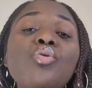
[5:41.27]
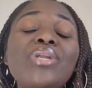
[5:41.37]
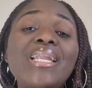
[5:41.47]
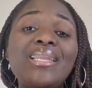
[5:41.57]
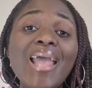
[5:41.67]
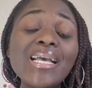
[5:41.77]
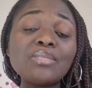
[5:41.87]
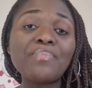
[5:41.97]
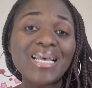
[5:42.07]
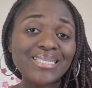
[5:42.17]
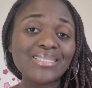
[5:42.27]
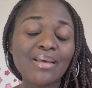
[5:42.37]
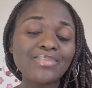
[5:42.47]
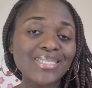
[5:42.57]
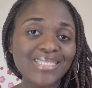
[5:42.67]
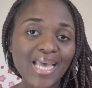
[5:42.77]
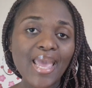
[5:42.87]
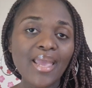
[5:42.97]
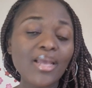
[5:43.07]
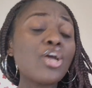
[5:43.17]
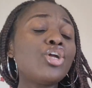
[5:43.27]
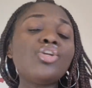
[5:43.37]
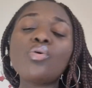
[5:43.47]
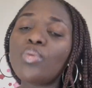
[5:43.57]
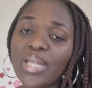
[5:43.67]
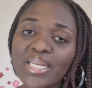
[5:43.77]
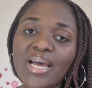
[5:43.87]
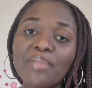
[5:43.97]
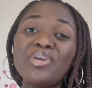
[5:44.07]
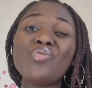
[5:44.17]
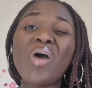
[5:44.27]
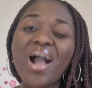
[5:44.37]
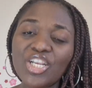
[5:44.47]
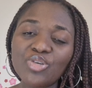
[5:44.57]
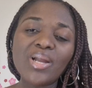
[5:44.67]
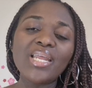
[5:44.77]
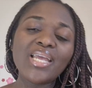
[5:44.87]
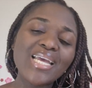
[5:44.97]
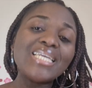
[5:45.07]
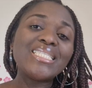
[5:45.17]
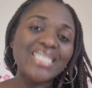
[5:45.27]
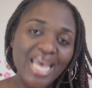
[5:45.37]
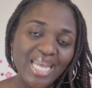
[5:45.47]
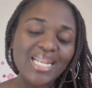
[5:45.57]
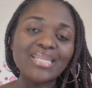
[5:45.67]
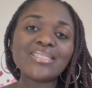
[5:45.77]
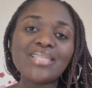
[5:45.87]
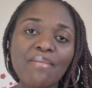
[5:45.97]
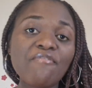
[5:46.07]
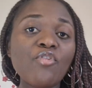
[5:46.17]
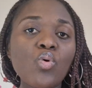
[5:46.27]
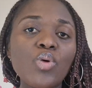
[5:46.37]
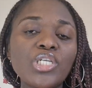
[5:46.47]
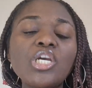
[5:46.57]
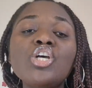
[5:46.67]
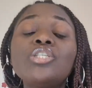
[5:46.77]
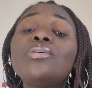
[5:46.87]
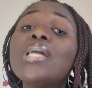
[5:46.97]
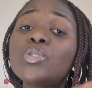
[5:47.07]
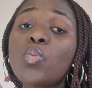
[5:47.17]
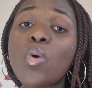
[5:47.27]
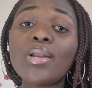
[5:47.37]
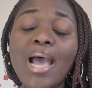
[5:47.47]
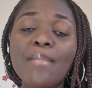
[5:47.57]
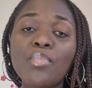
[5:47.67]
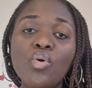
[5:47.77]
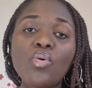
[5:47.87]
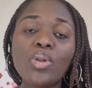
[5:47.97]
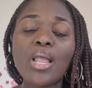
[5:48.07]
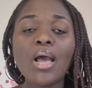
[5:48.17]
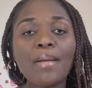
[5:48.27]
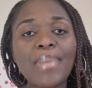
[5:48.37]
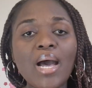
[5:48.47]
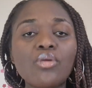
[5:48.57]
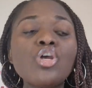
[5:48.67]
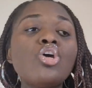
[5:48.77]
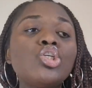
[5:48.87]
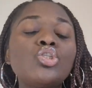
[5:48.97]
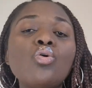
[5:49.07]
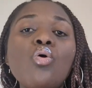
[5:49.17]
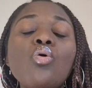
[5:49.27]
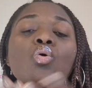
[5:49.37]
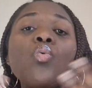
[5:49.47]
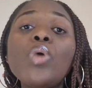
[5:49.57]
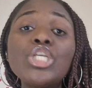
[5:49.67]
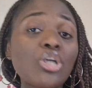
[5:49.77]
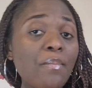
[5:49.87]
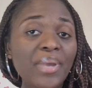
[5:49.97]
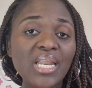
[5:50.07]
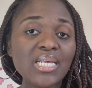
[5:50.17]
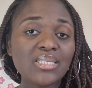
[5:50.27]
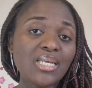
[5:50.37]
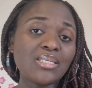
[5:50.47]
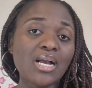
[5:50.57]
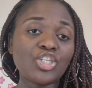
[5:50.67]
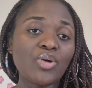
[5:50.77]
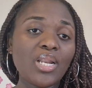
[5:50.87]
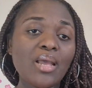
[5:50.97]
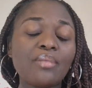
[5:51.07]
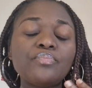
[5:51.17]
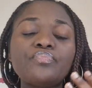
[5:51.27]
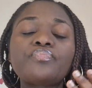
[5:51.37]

the next best step to take. Not only that, but you actually take that step forward. So that's what I'm all about. So which company is this actually?